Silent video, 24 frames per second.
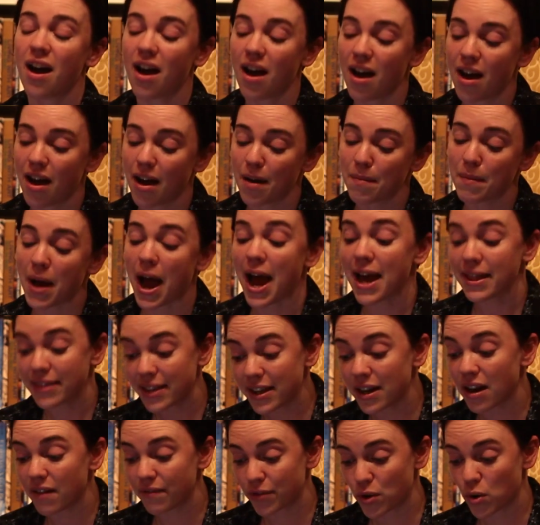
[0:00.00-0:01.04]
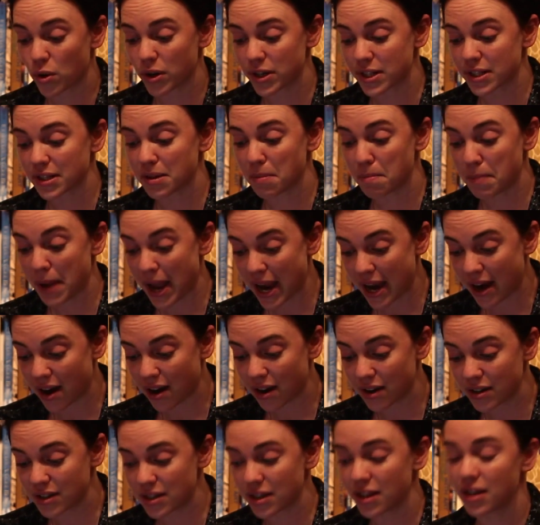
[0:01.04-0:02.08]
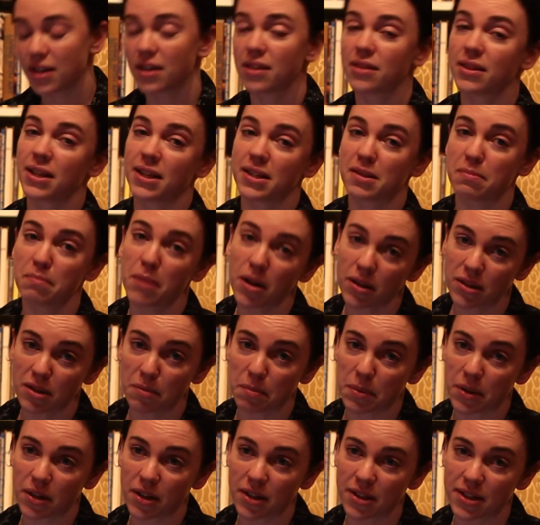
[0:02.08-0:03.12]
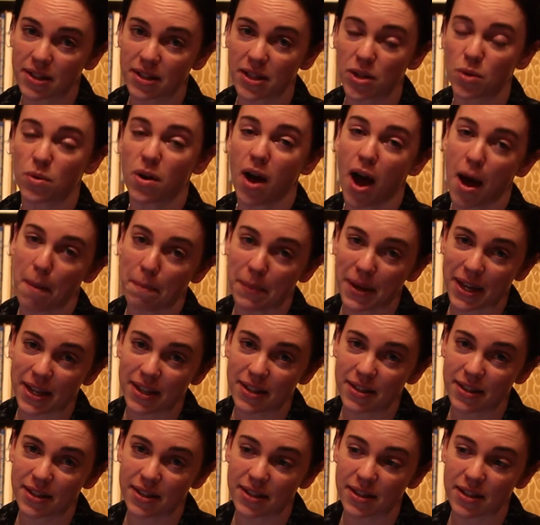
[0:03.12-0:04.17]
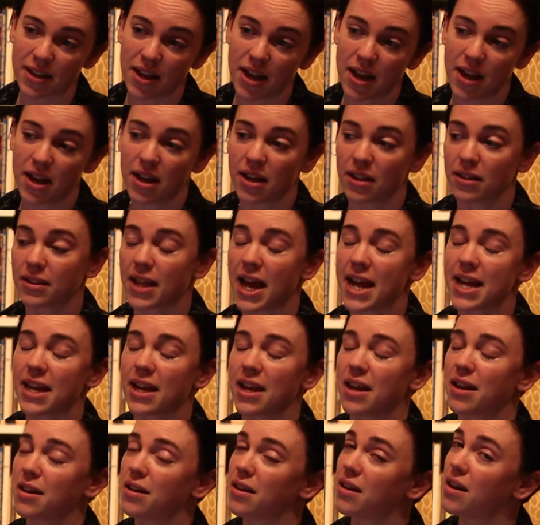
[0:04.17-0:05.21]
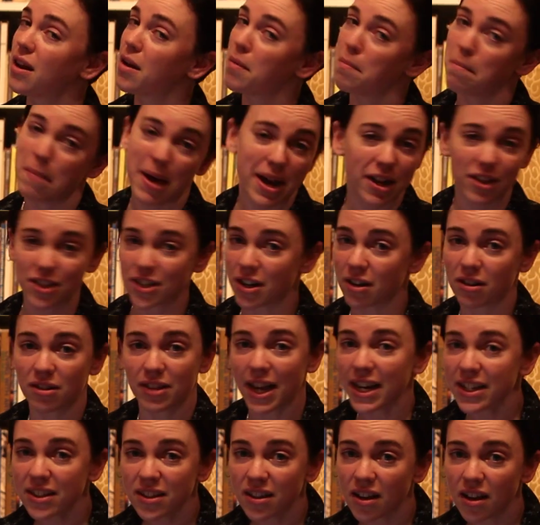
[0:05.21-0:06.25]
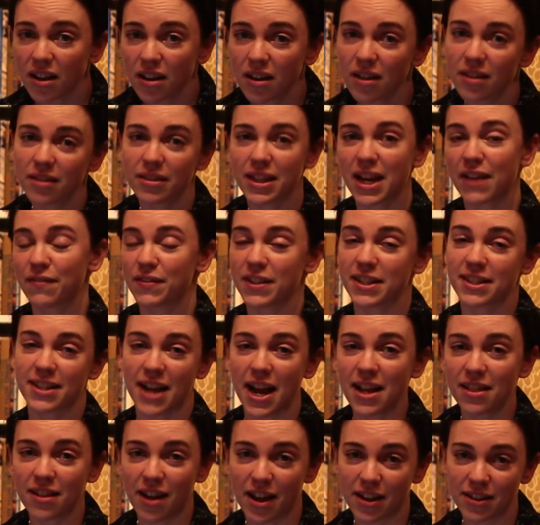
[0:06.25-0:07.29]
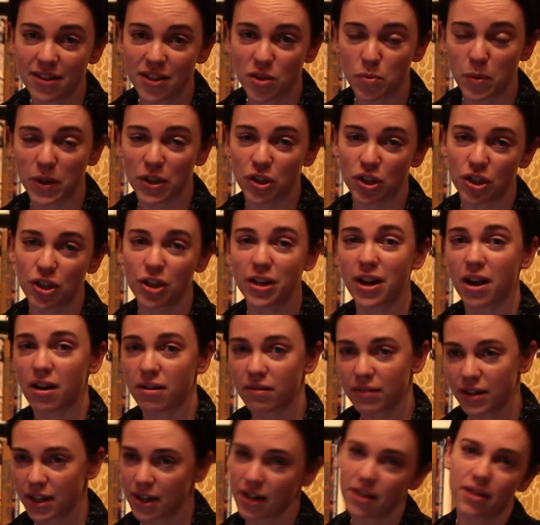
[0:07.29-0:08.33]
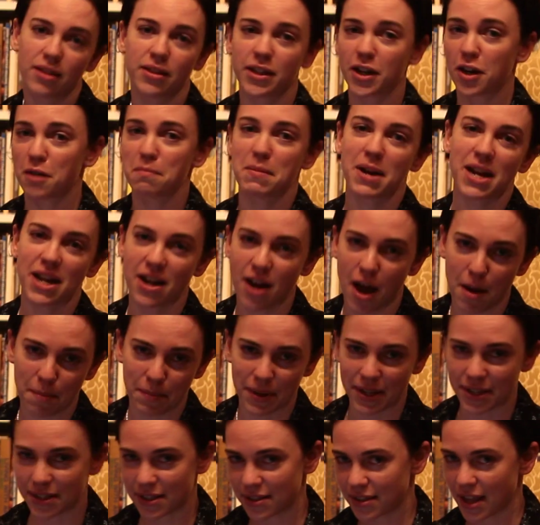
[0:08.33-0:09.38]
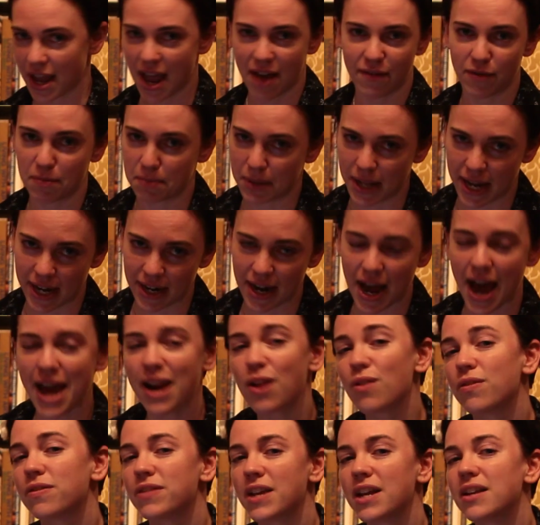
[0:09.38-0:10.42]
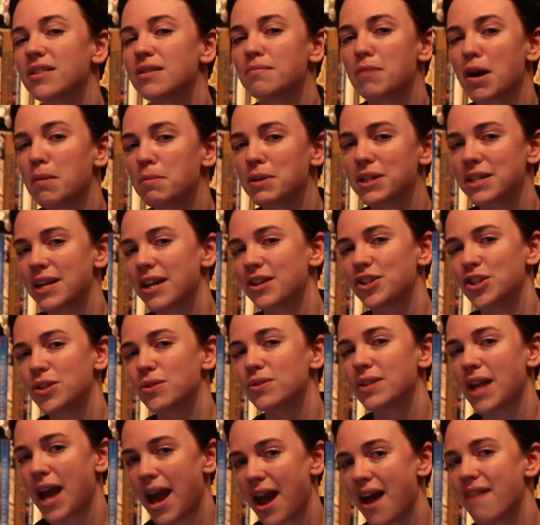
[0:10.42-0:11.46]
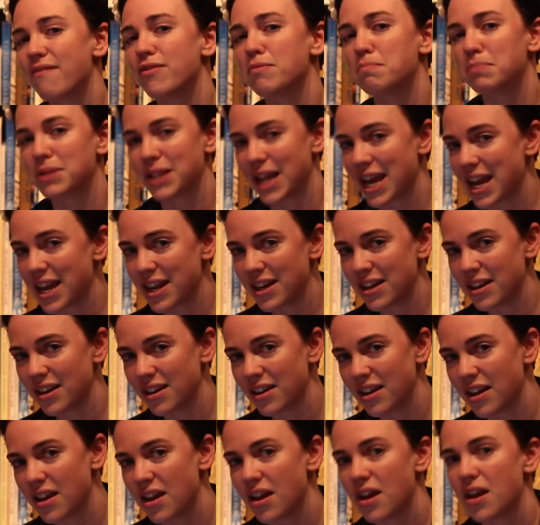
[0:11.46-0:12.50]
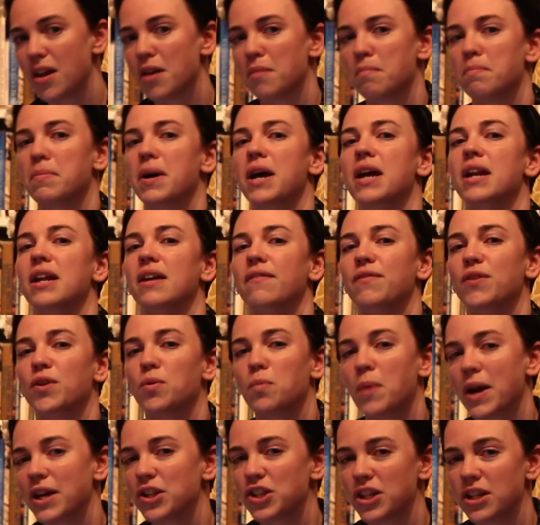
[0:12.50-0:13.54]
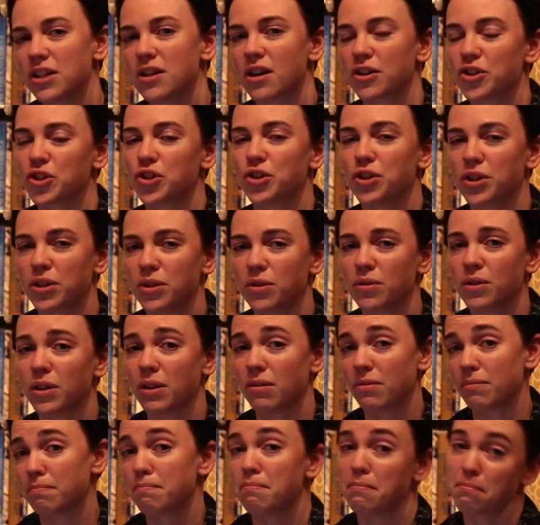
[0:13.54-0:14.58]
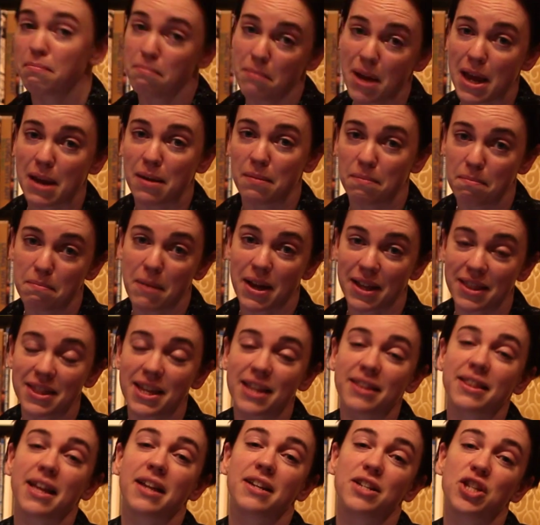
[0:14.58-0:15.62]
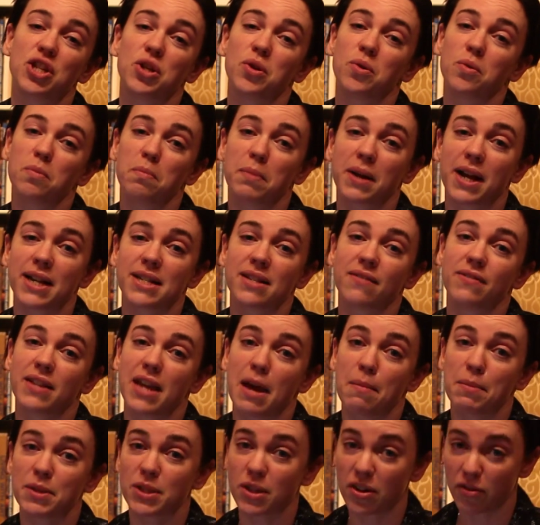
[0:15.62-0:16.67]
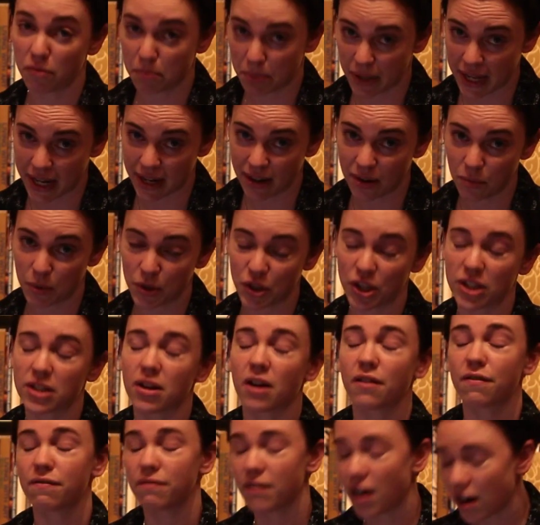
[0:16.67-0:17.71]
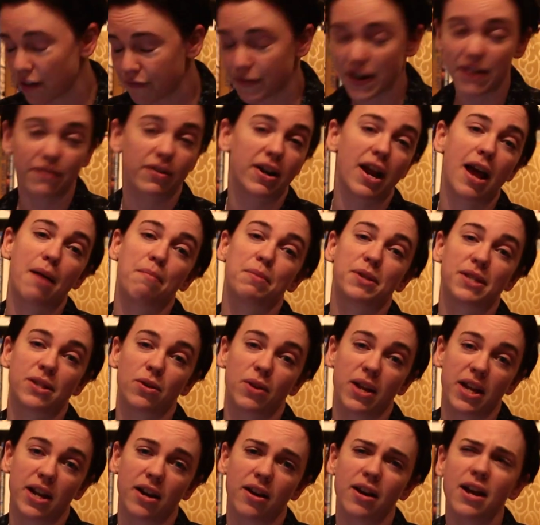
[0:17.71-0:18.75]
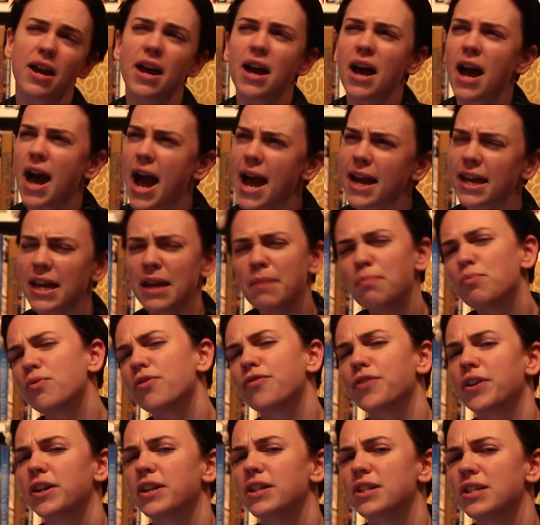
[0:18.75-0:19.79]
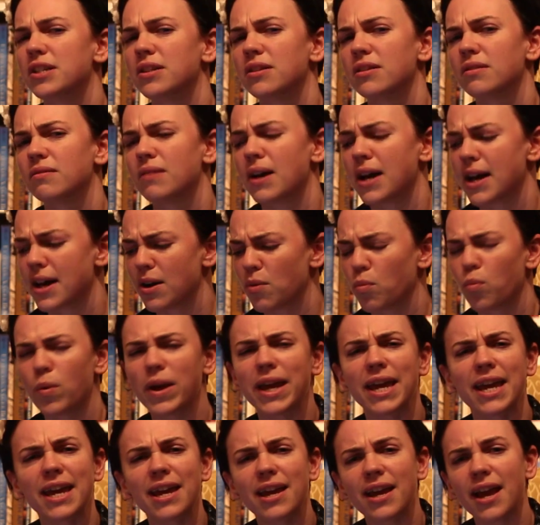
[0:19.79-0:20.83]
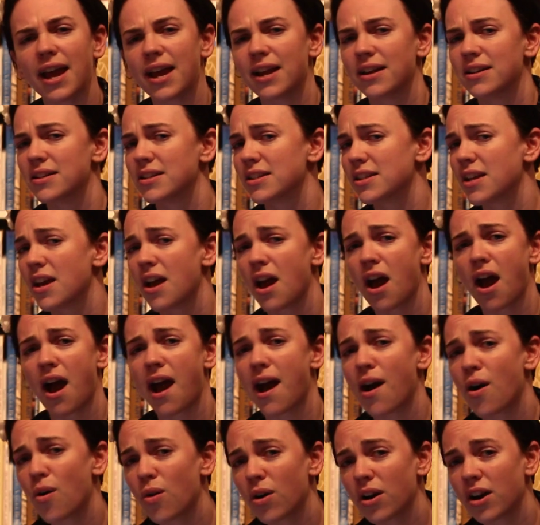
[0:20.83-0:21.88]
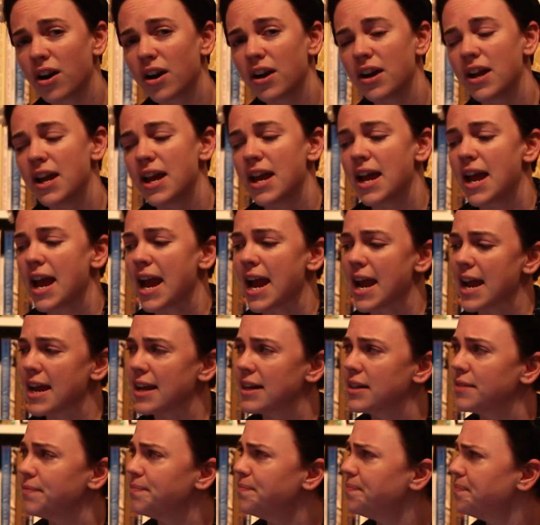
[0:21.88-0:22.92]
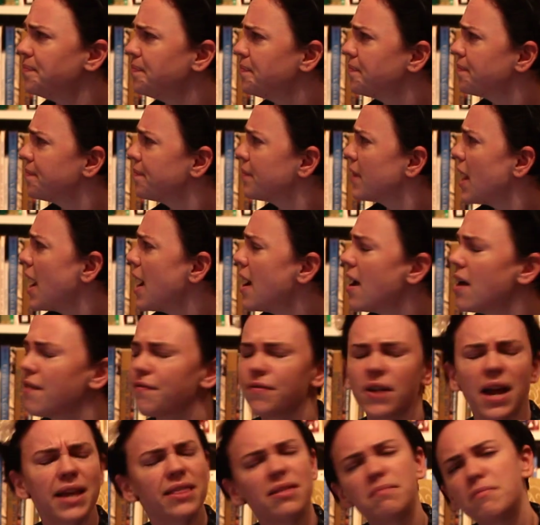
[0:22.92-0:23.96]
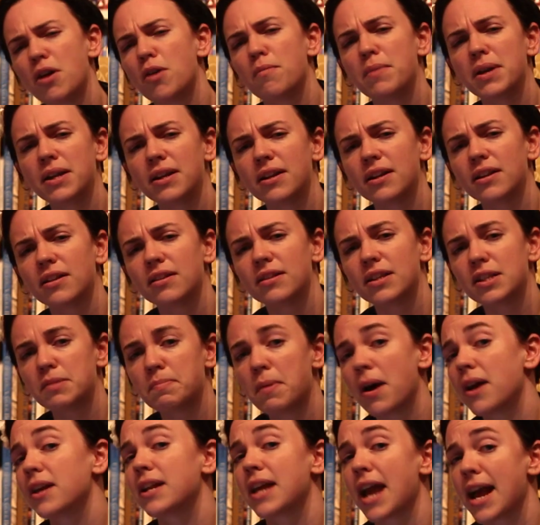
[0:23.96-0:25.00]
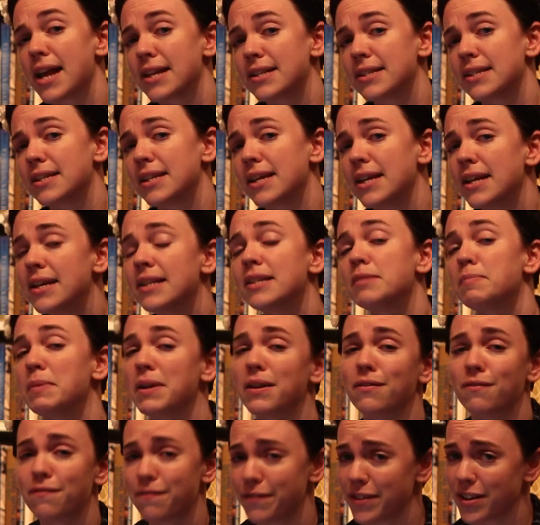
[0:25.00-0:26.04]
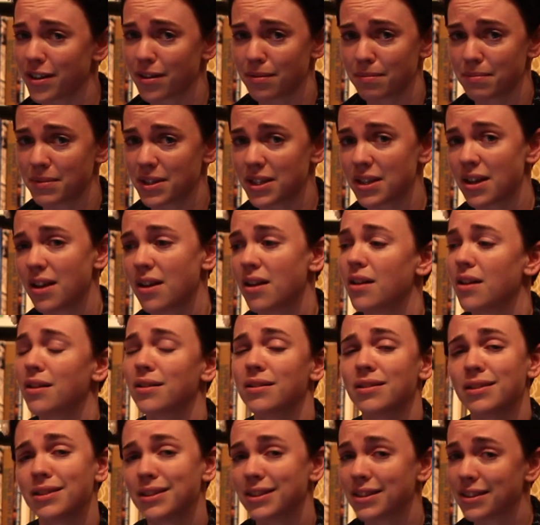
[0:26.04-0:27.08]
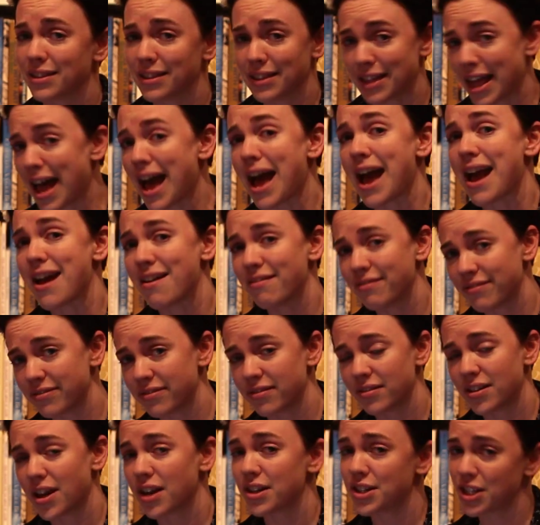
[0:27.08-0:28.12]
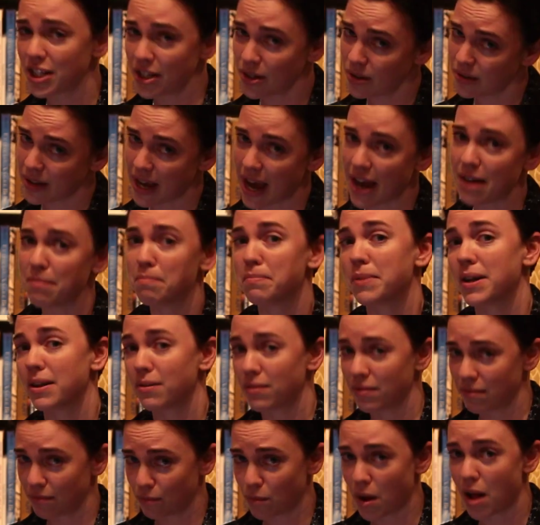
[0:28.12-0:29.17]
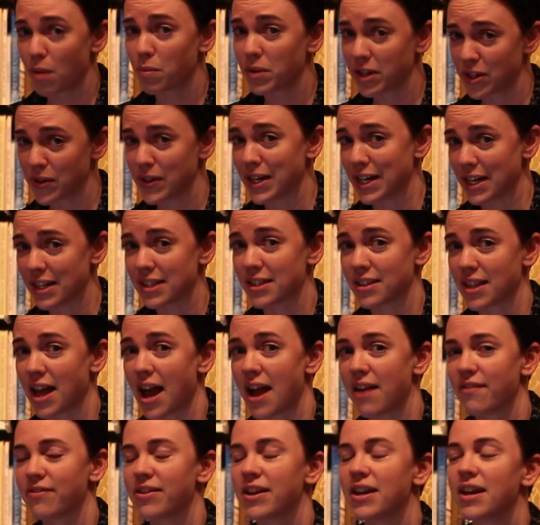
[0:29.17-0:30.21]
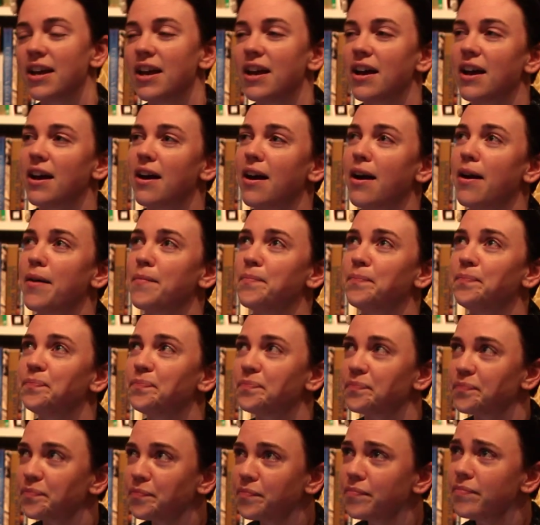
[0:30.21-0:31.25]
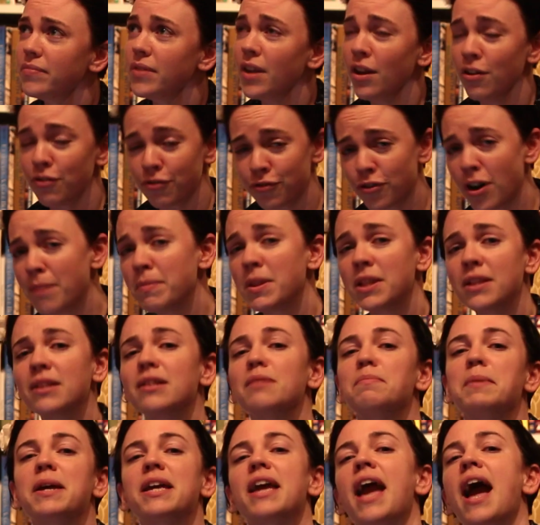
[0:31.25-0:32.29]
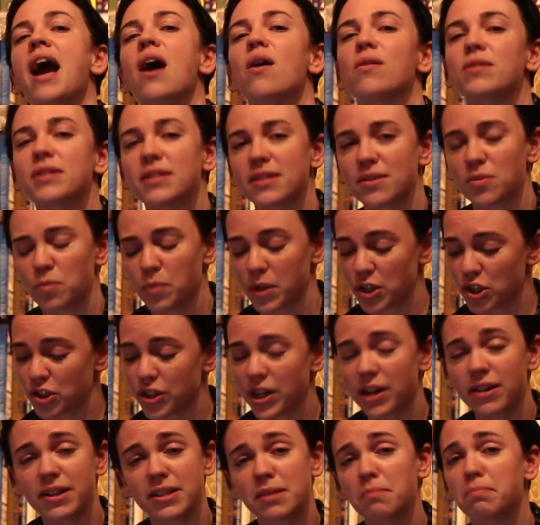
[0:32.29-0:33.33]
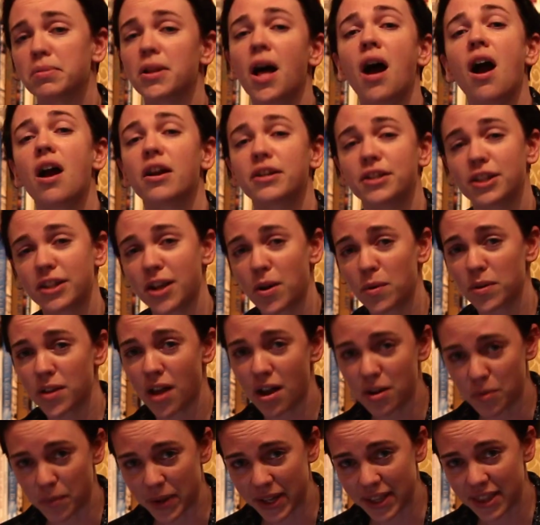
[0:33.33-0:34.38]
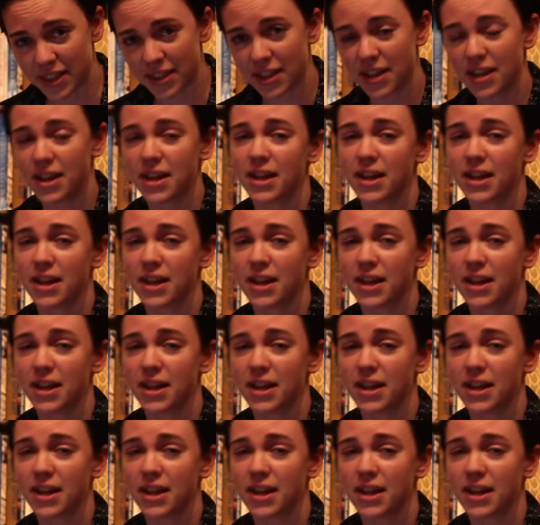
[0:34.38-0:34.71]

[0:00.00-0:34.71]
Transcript: I then, of course, compared these multiples to copies, like in Battlestar Galactica. They have the Cylons, which, you know, there are many copies, they have a plan. I don't think the marble statues have a plan, but if you're watching Doctor Who, you may think they do because of the episode of Blink, which is our favorite episode here. I keep referring to we and our, and at the moment, this podcast is being filmed live, not to you yet, but while we're doing it, it's live, from the Little Pink House, which there is a blog to go along with.